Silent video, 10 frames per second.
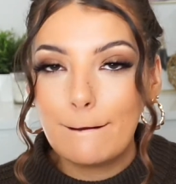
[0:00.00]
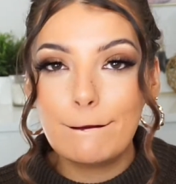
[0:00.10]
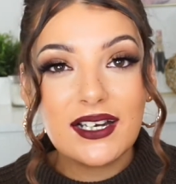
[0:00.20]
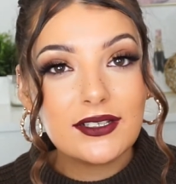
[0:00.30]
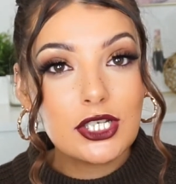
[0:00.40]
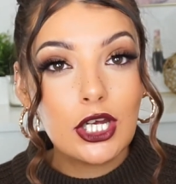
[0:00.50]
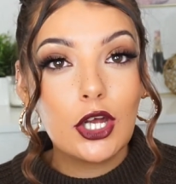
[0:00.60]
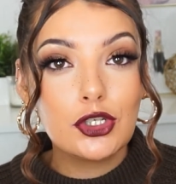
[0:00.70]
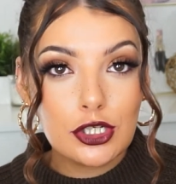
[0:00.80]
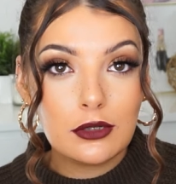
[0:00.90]
But
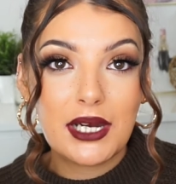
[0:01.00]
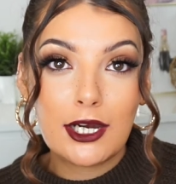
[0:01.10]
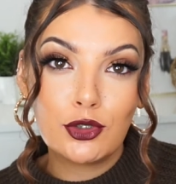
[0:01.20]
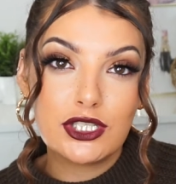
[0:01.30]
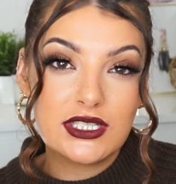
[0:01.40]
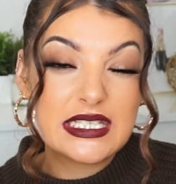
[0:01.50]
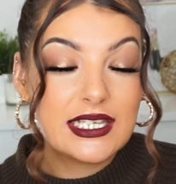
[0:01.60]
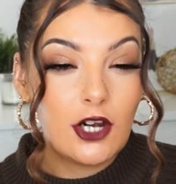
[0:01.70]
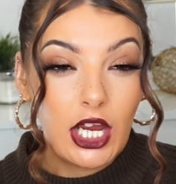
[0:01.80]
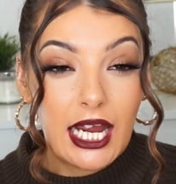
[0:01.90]
two powders
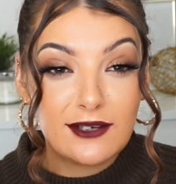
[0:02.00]
that I